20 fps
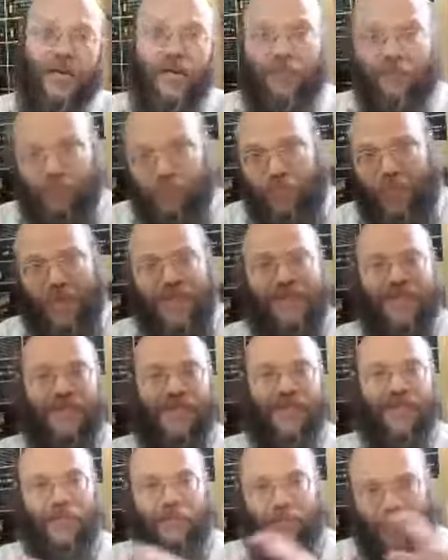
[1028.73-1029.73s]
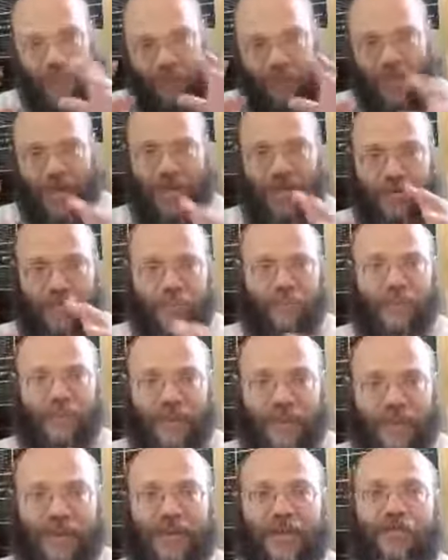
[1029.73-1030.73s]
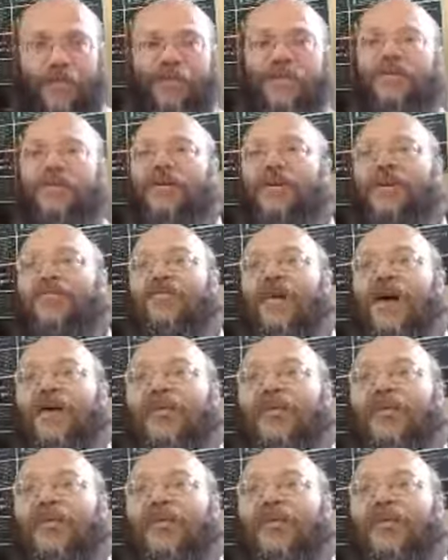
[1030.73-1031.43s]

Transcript: basically the, the main thing was around